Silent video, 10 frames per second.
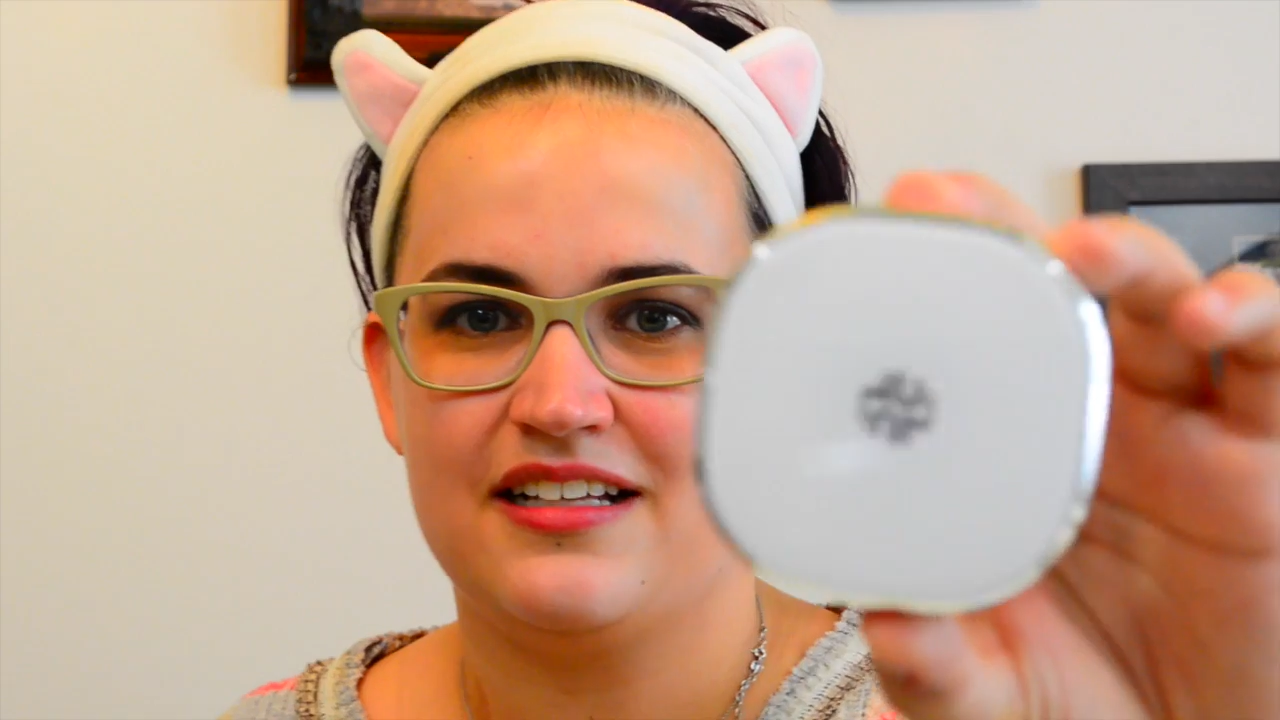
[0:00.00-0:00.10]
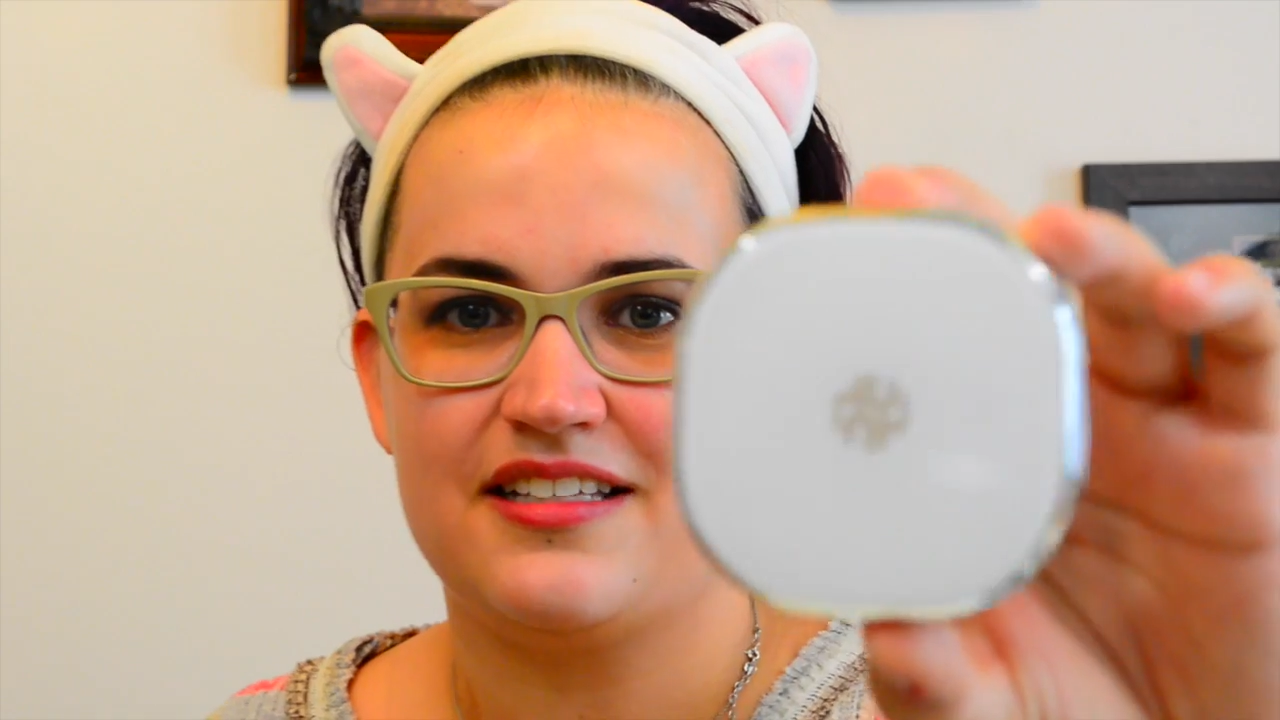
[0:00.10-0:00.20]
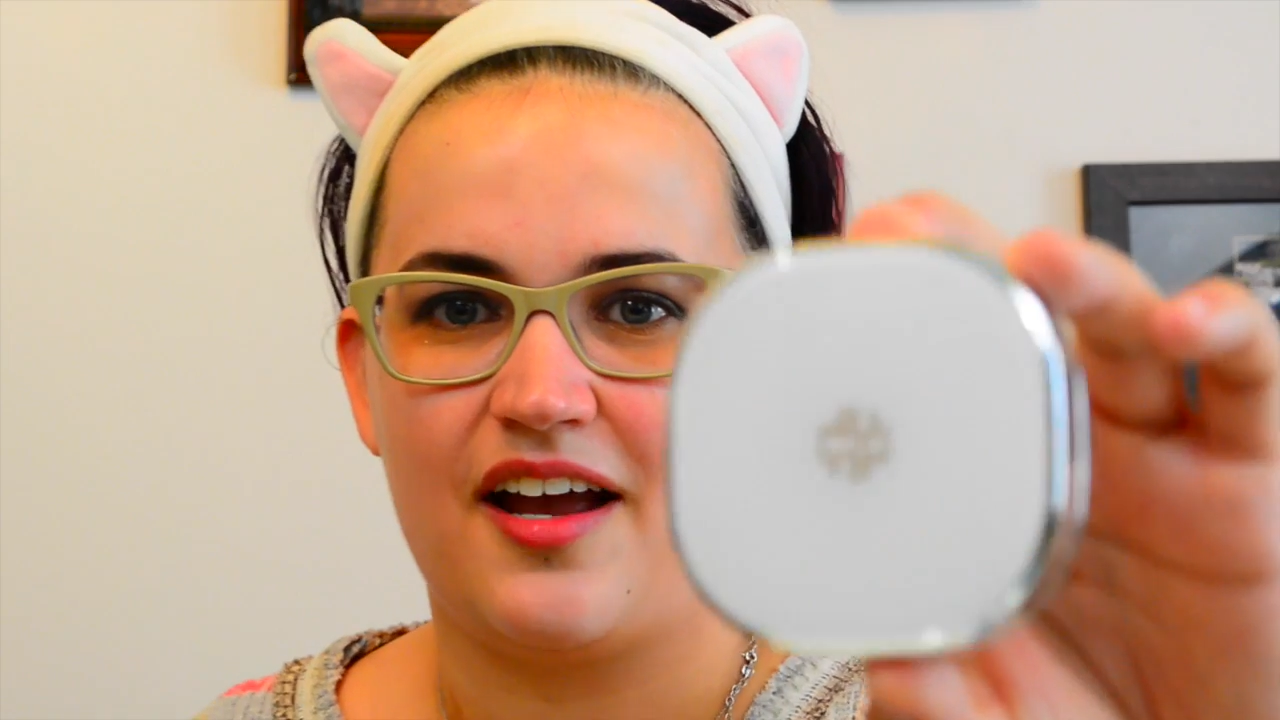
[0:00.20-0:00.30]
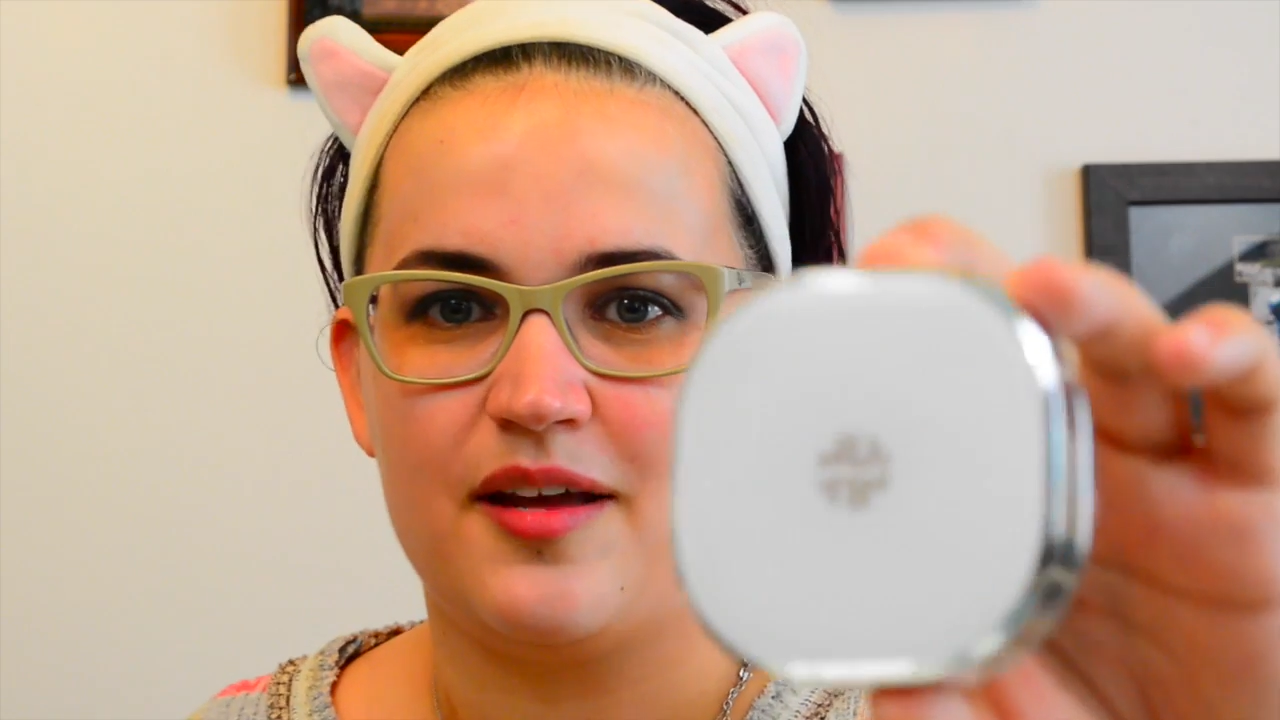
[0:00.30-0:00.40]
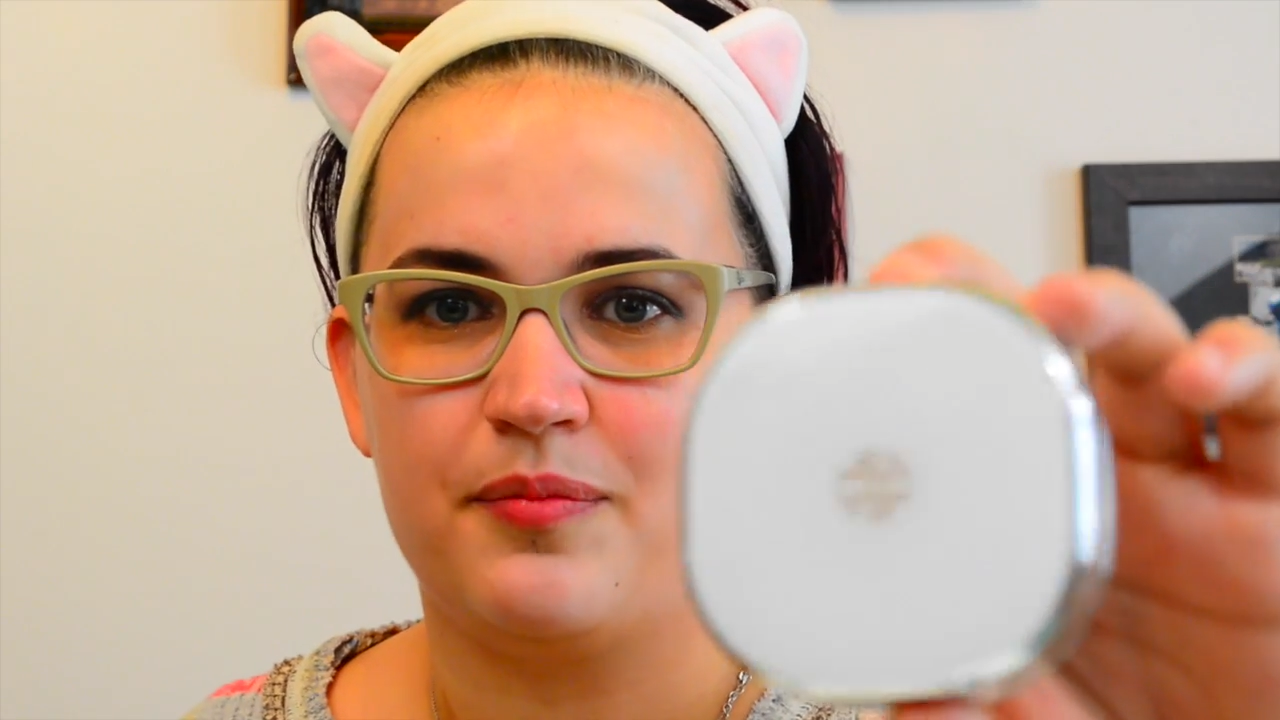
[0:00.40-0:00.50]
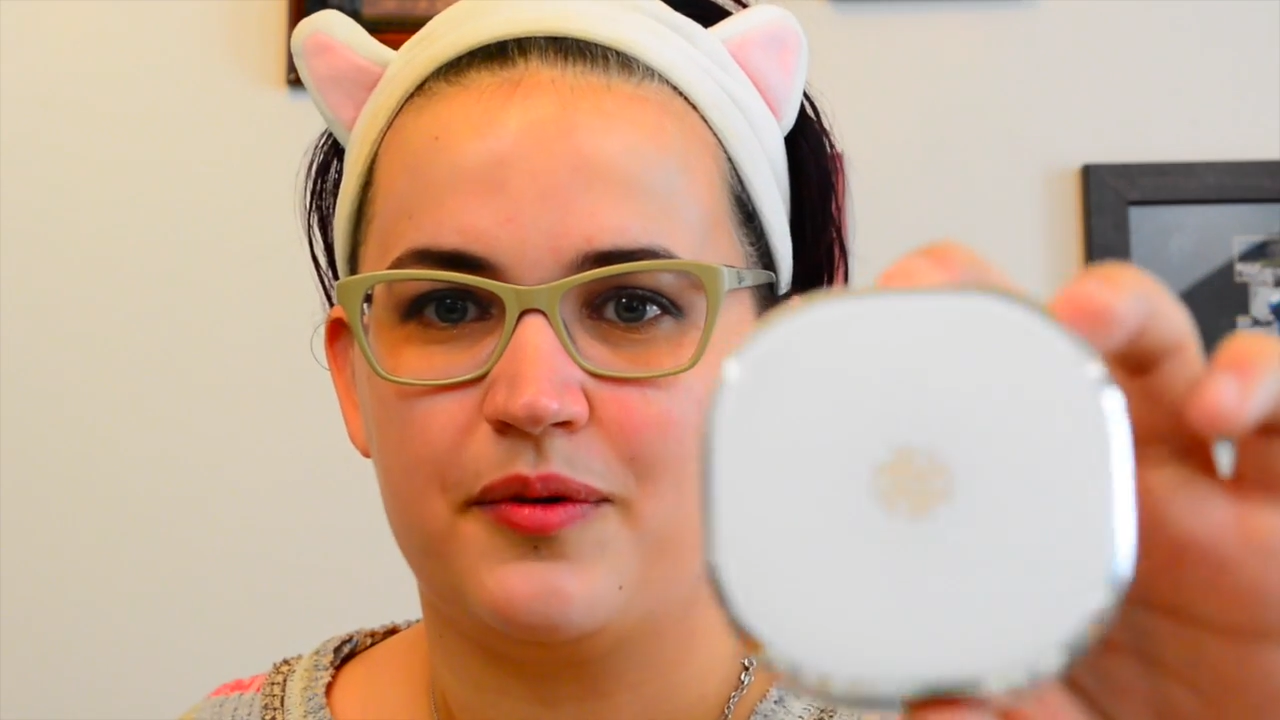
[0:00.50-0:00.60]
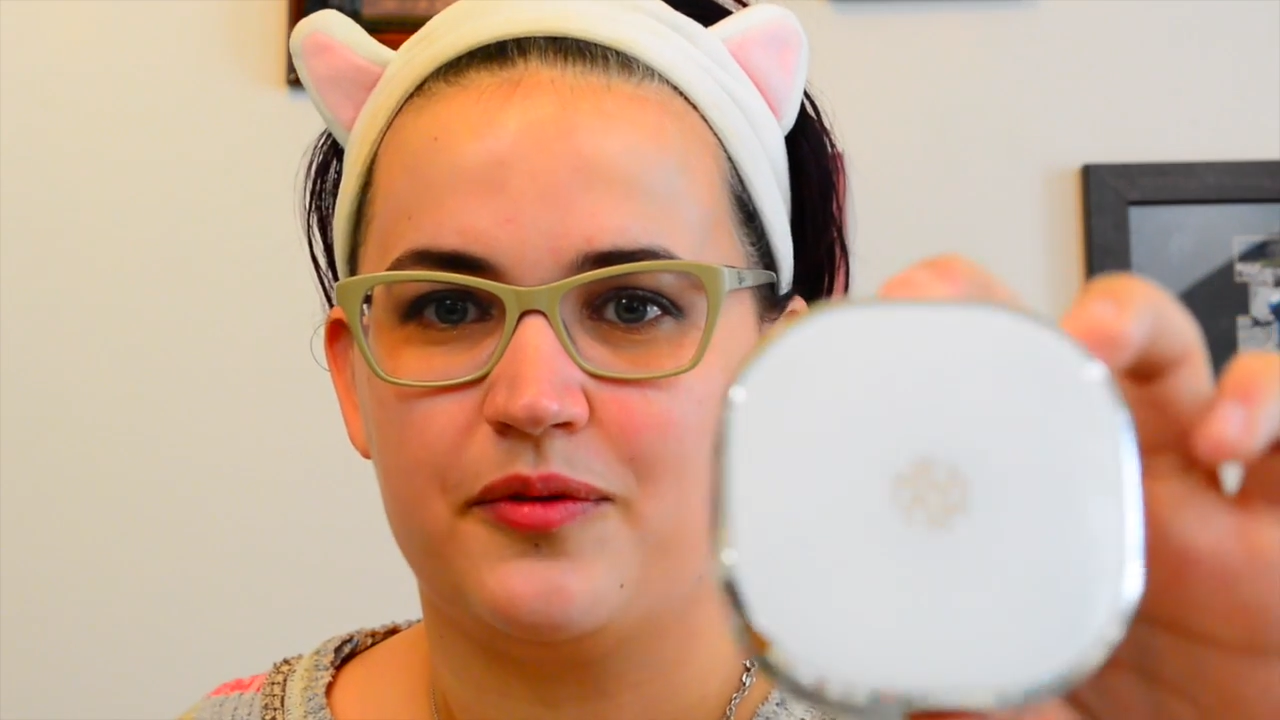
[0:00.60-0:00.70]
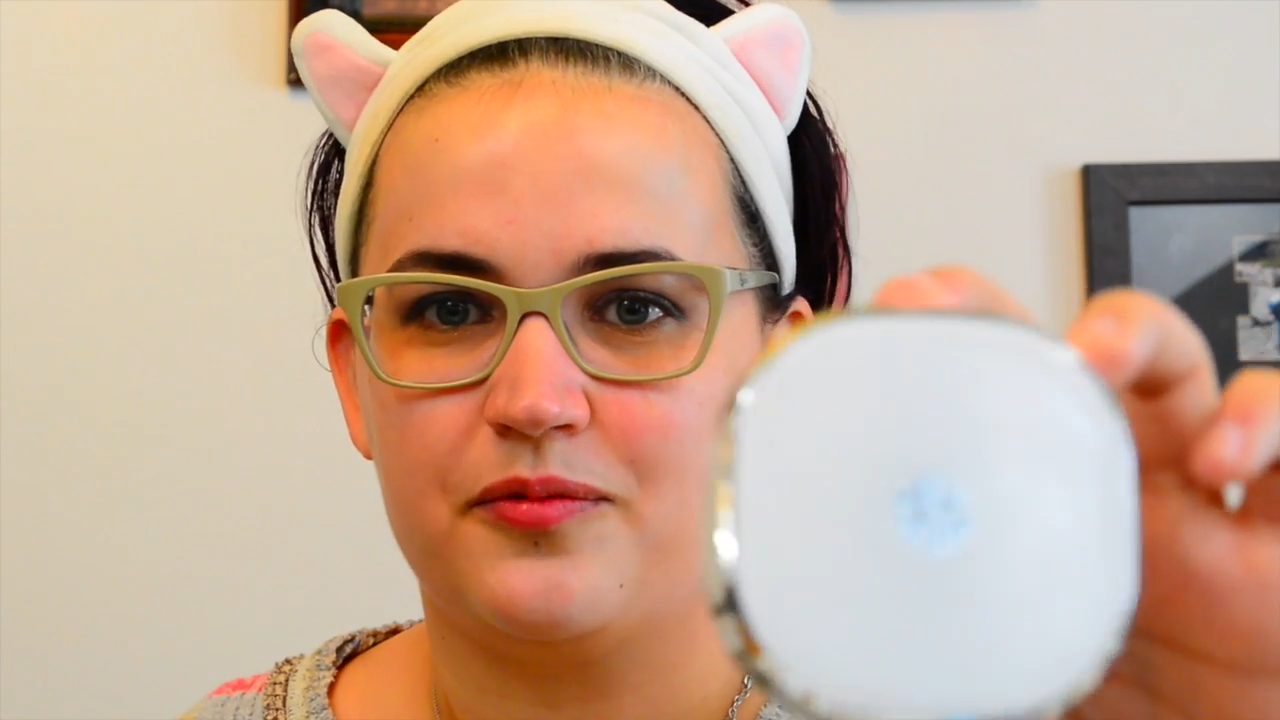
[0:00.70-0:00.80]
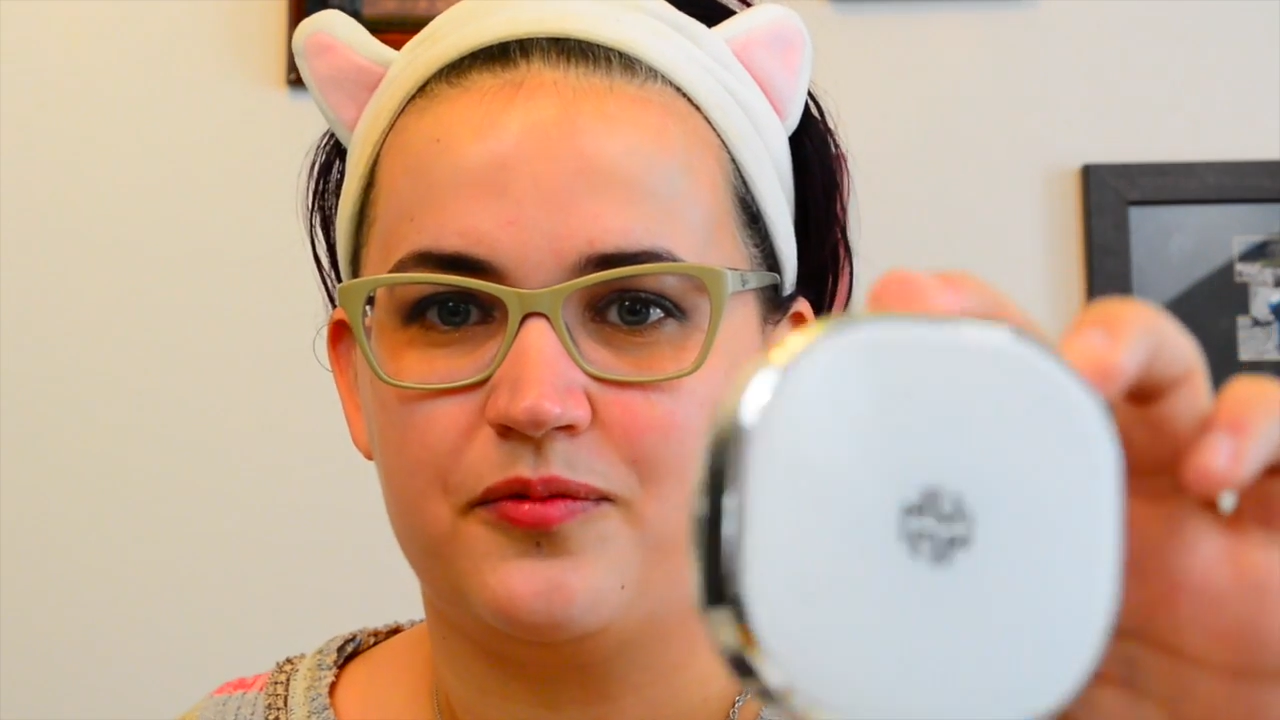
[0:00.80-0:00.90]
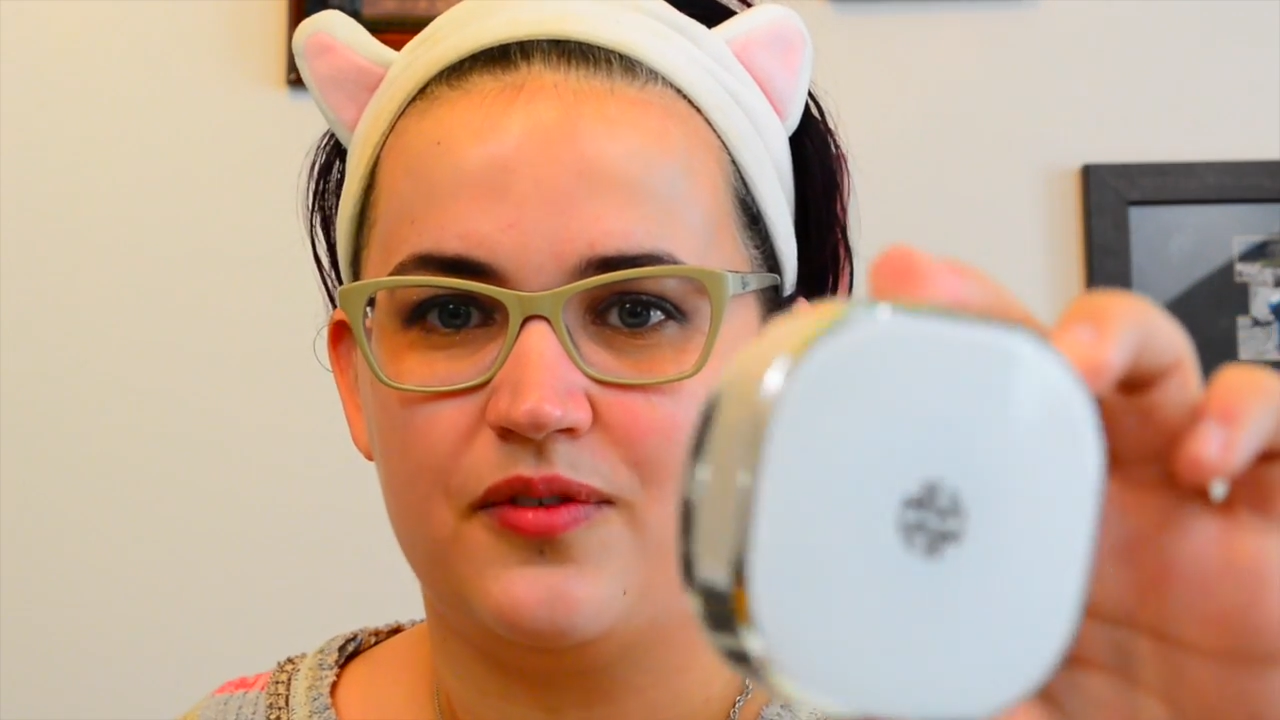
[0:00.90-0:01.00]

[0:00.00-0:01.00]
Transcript: type of